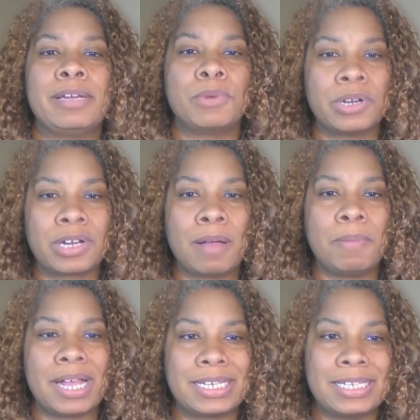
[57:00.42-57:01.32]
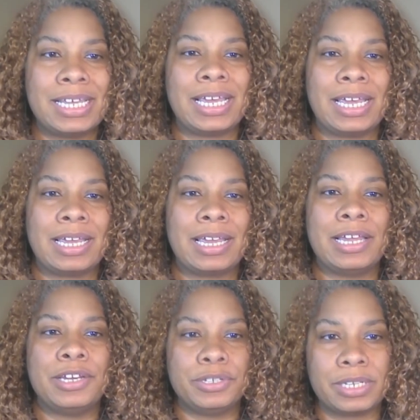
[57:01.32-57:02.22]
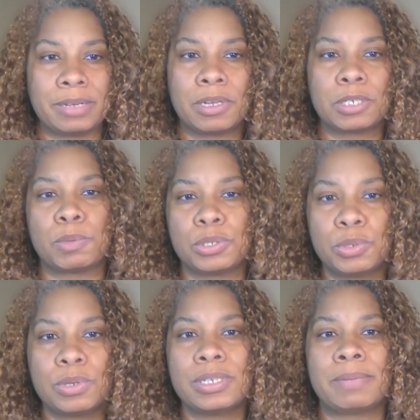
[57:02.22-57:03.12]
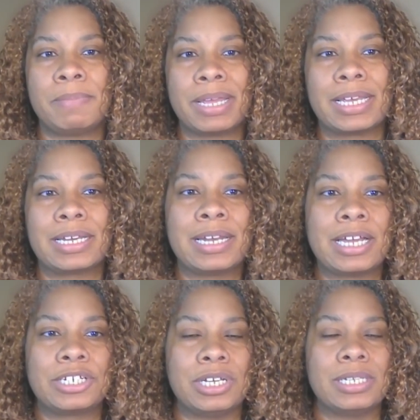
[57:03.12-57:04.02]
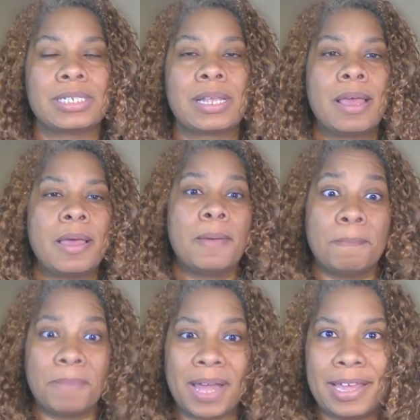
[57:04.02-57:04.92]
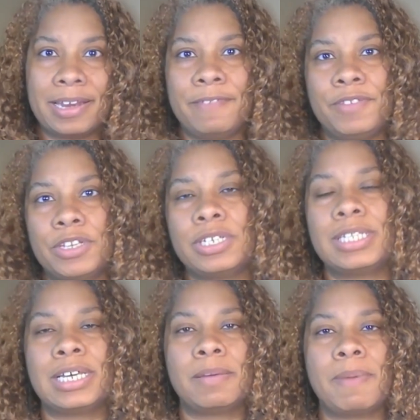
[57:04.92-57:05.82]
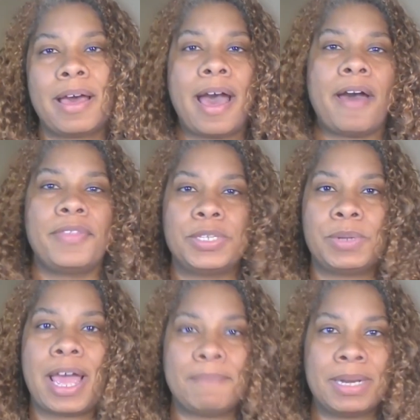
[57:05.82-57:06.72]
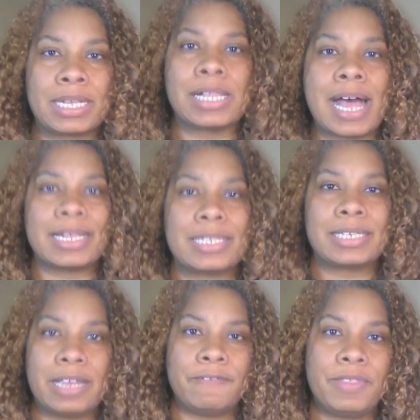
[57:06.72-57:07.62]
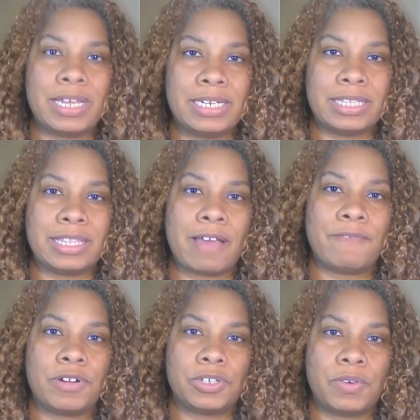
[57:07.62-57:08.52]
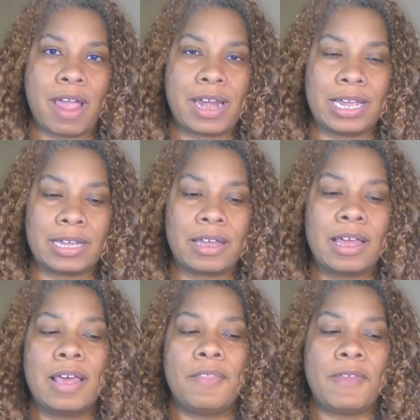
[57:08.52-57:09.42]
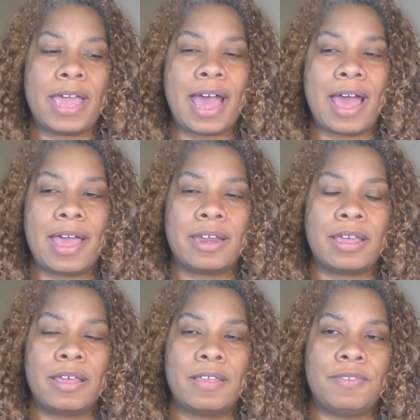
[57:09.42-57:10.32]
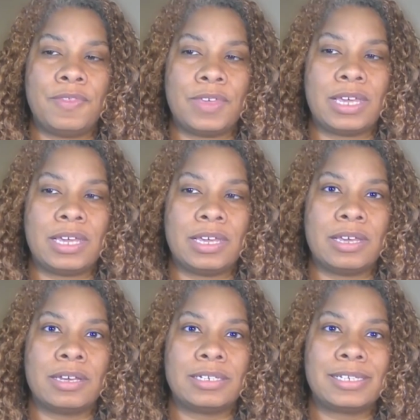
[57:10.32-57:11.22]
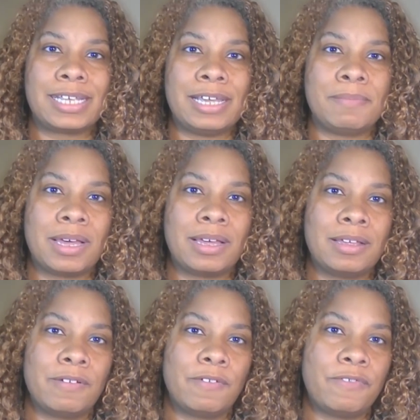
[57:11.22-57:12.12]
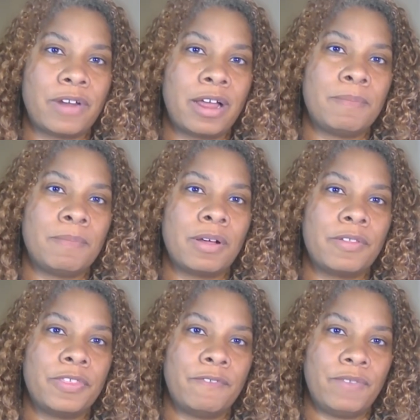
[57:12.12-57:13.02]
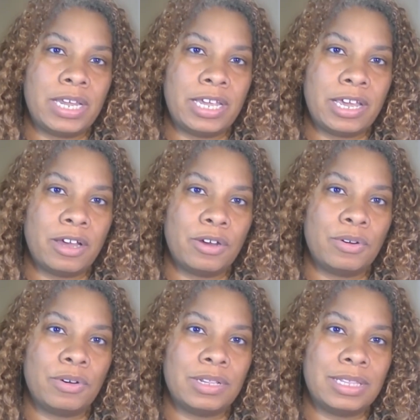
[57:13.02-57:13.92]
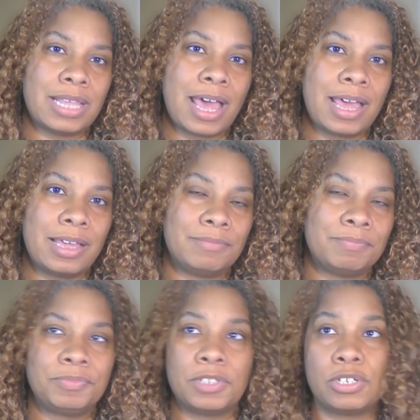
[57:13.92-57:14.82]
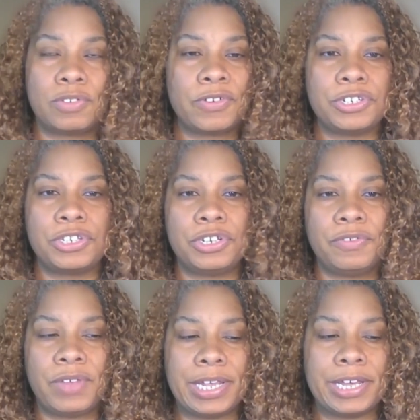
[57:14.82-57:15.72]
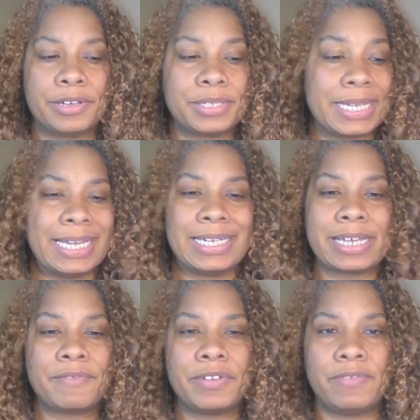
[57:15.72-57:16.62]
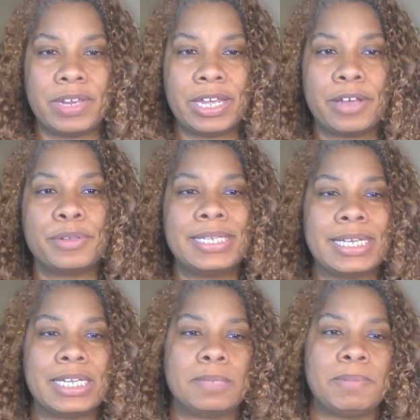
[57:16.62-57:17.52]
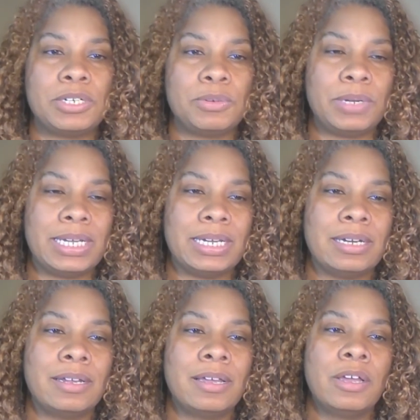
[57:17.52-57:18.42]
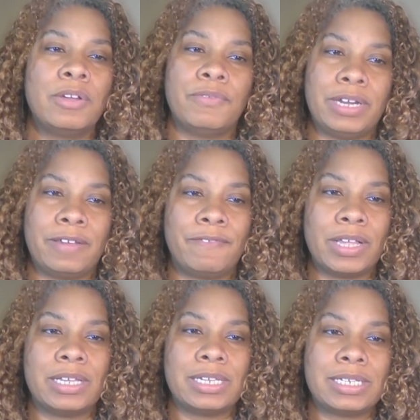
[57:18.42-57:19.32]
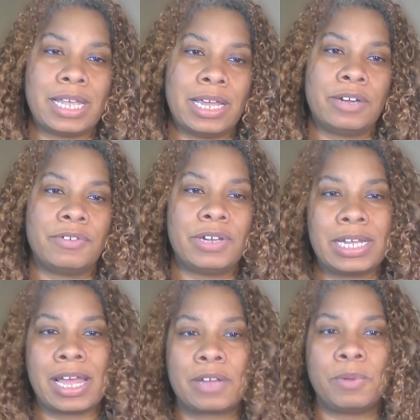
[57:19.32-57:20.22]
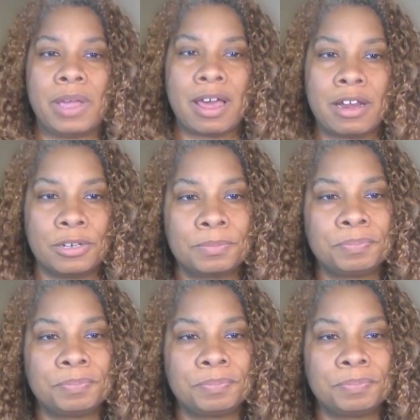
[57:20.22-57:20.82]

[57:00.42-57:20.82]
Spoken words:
more complex thinking and using multiple tools and making connections. But if you just think about how this would happen in class, if they did that first writing, they had the schema from the video, that those first two videos, and every video since, between reading Phyllis and reading Equiana.